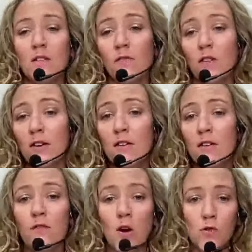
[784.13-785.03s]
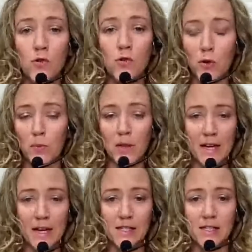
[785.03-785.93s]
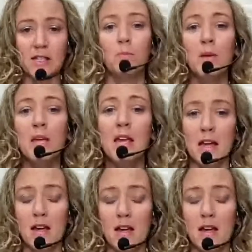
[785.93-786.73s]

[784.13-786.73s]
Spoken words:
a very vulnerable place to be